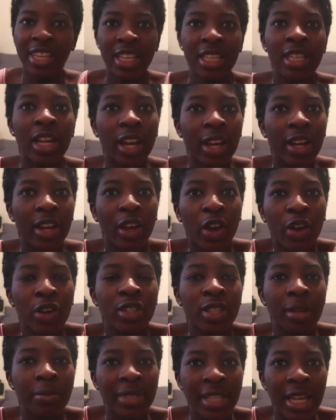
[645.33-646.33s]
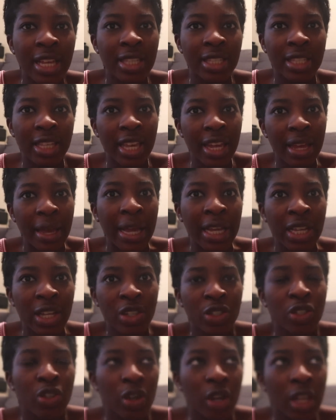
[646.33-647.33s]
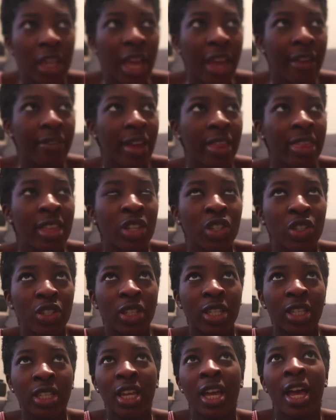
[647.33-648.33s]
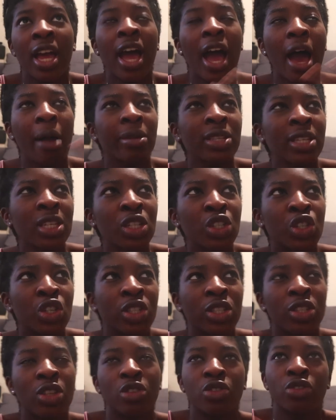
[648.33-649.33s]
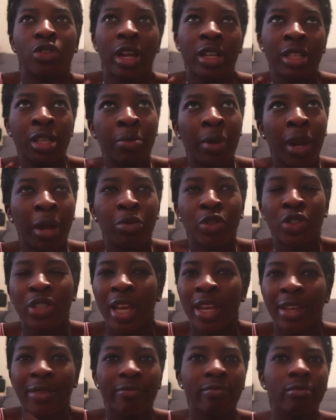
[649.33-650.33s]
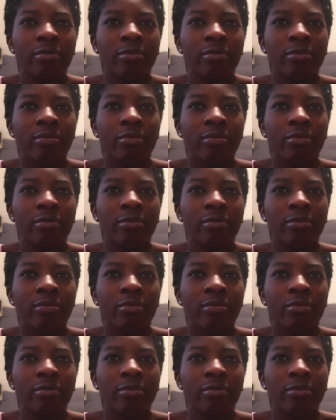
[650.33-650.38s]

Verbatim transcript: get her some sense I can into her life I think she's I don't think she's distracted but I'm just like